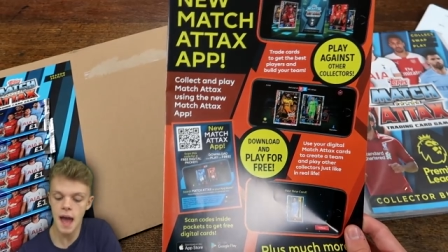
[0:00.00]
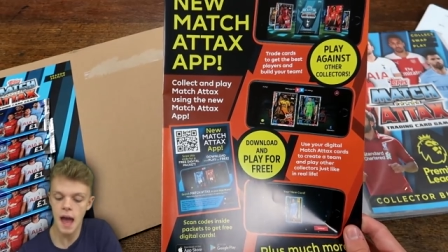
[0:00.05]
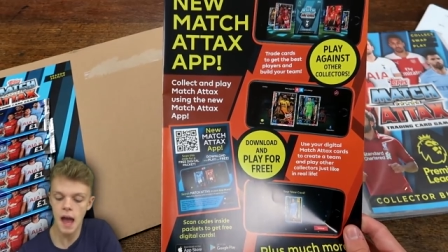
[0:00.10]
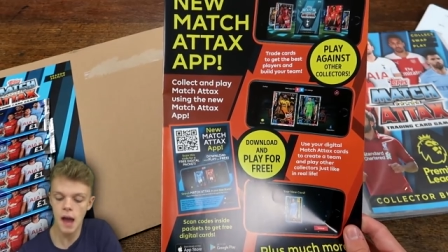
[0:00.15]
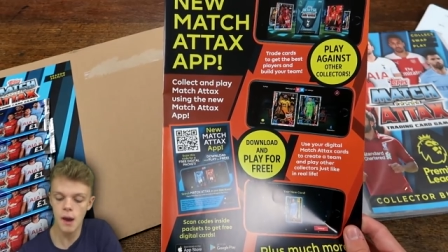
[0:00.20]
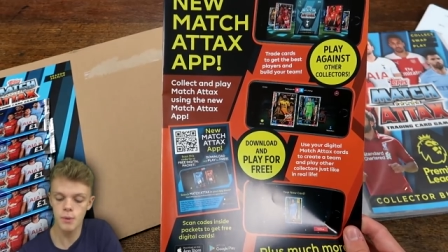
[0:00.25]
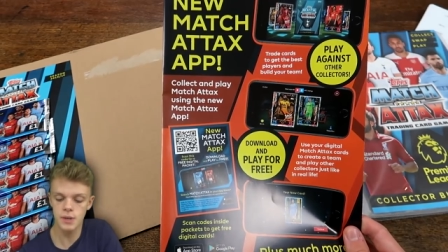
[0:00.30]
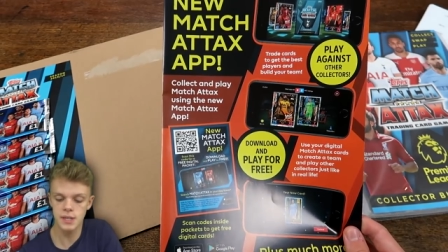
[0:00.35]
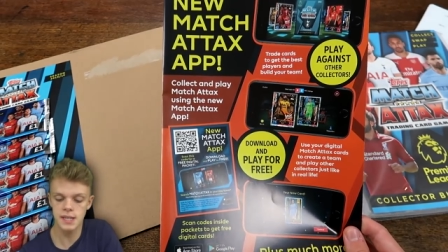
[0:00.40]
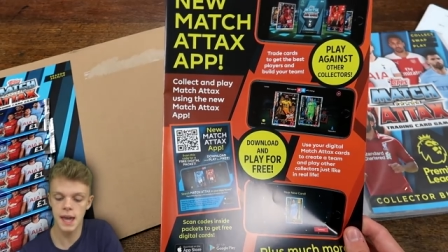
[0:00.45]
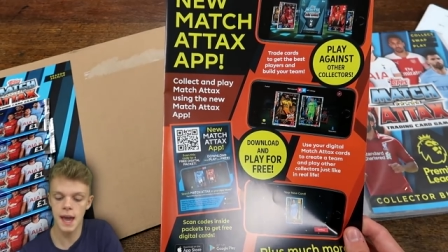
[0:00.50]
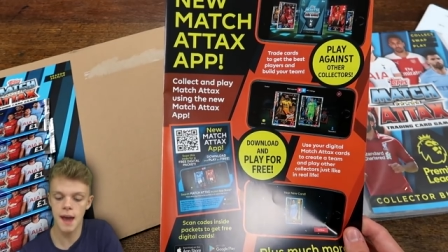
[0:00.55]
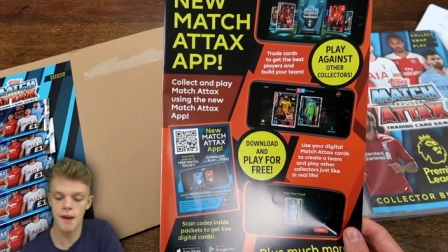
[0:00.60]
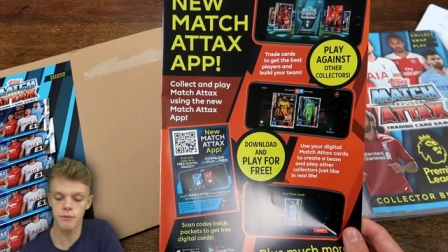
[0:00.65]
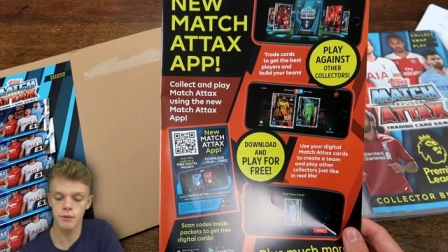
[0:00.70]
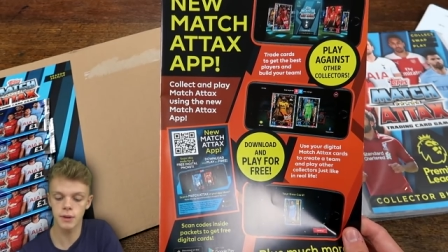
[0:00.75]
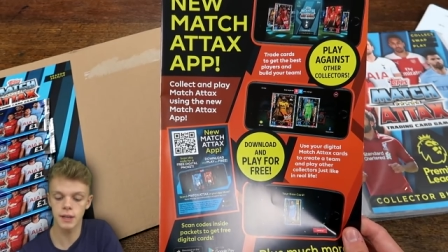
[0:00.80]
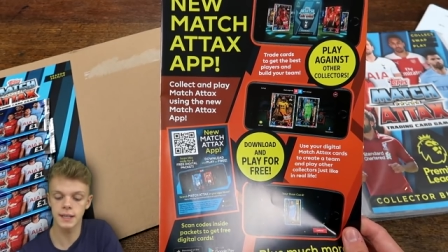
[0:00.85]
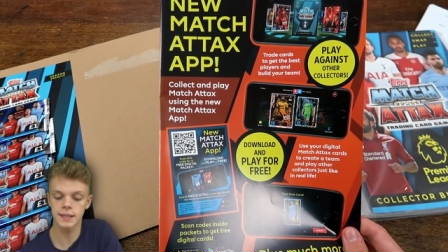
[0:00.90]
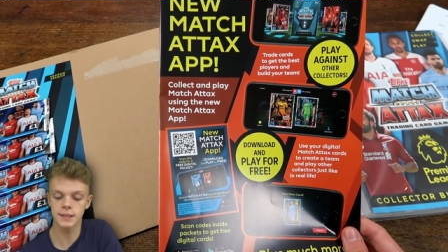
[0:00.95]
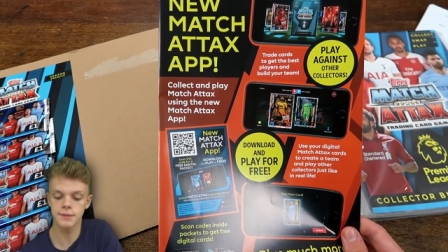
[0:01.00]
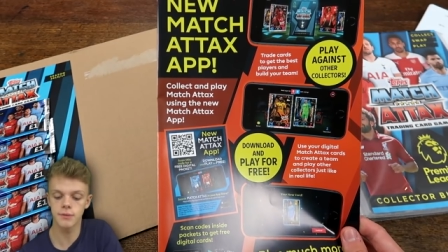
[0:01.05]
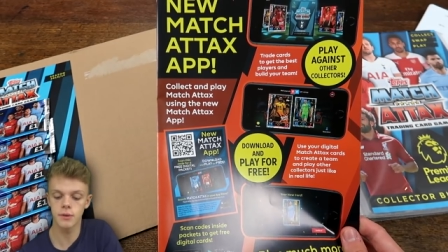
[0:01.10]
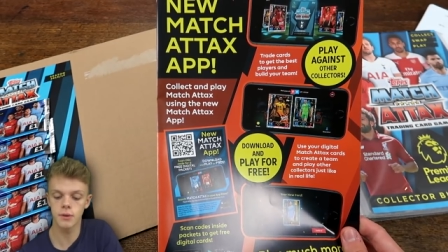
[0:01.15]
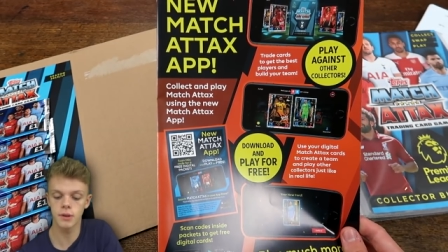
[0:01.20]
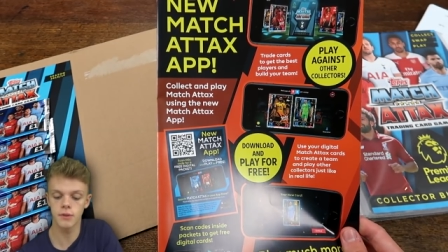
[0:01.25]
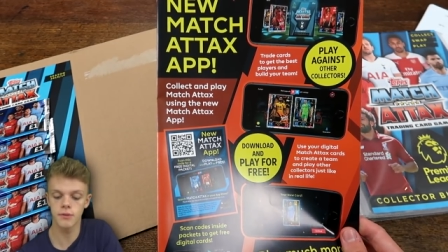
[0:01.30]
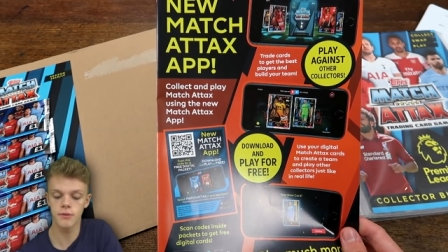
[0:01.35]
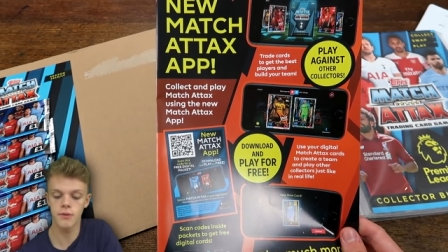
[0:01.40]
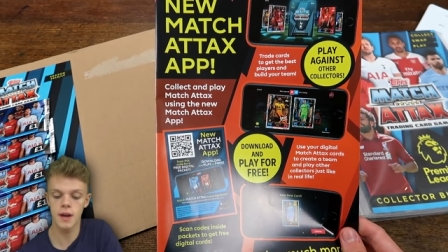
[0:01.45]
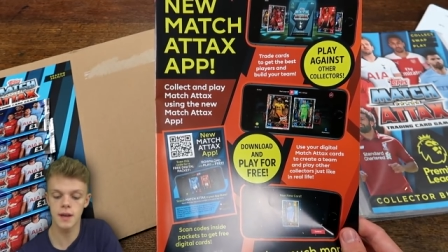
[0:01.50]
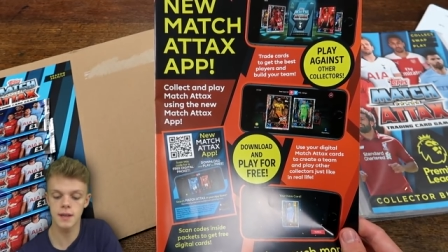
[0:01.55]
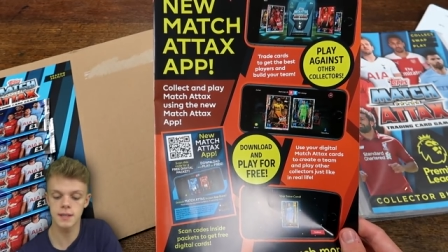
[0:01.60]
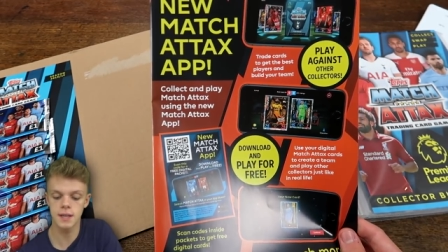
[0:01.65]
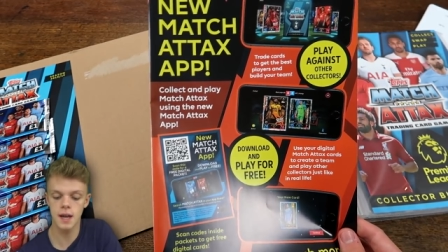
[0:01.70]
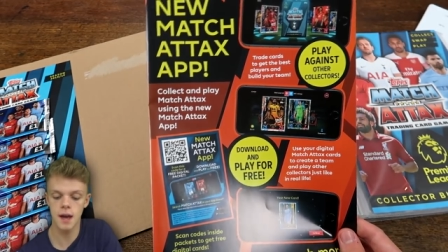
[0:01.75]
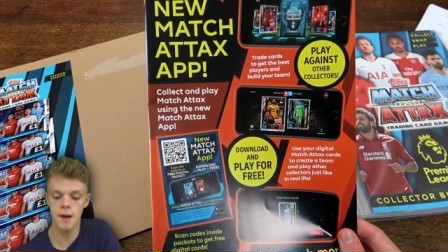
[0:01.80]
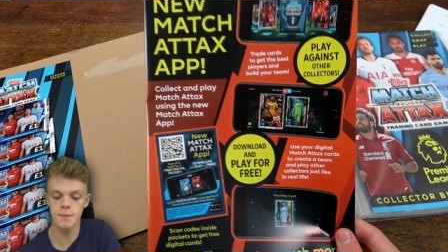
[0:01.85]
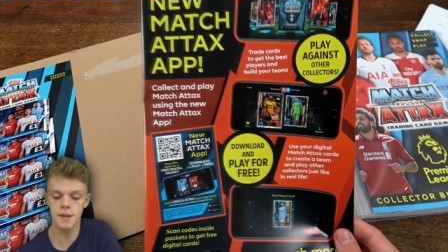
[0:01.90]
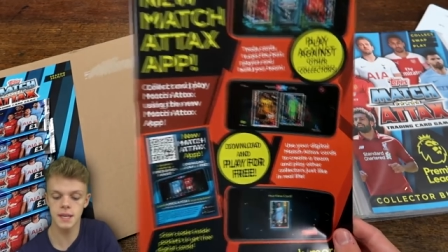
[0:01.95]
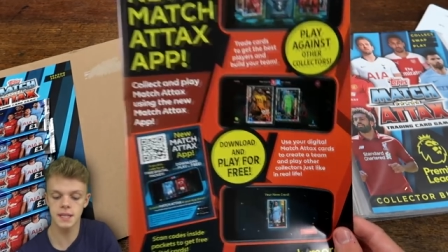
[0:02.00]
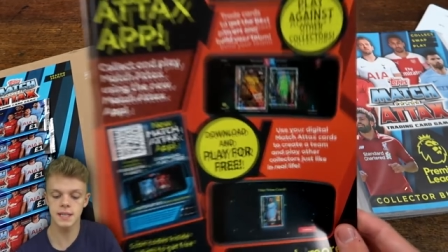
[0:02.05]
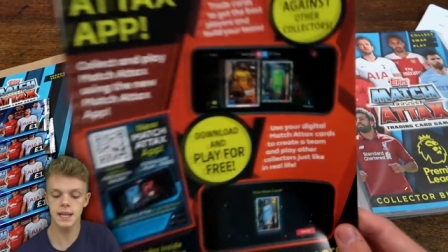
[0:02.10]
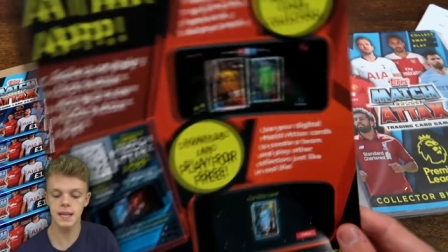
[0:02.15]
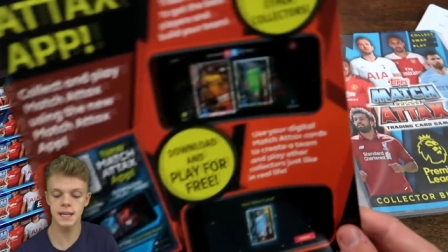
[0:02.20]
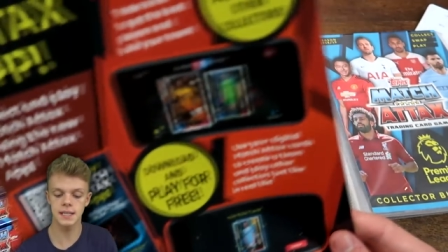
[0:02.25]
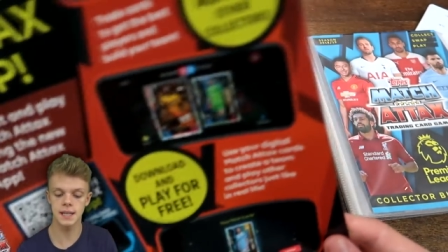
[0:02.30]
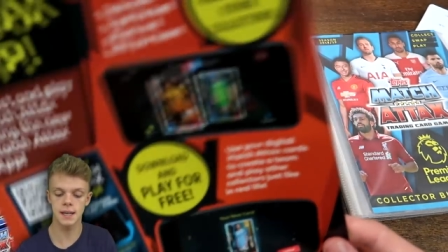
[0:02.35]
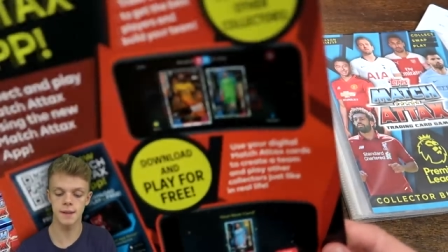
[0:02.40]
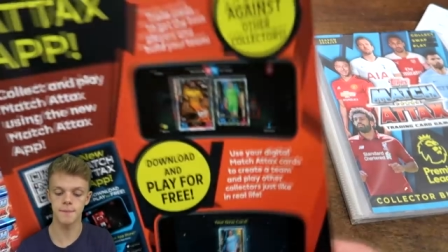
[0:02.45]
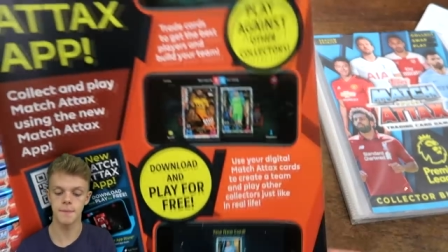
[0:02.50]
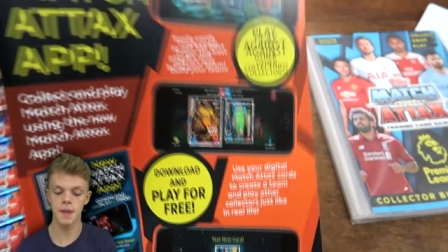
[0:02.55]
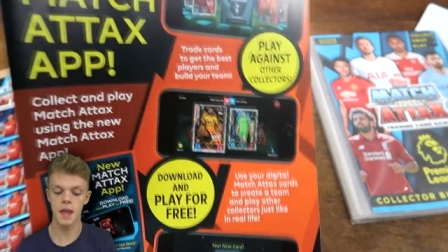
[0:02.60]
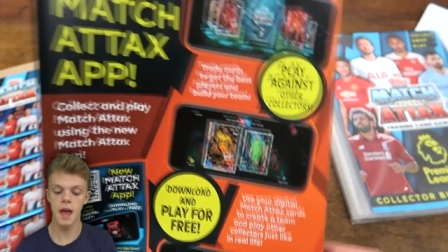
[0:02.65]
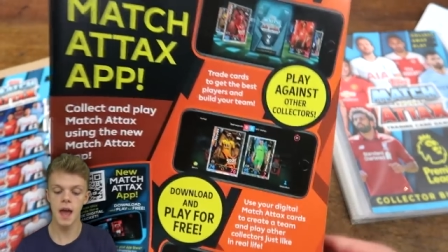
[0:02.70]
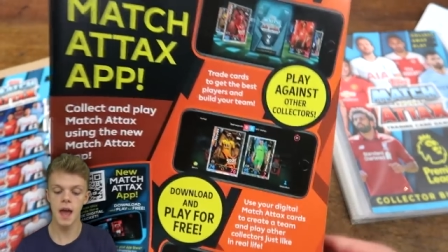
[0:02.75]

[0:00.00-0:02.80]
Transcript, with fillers: uh, which they have released for the first time this season.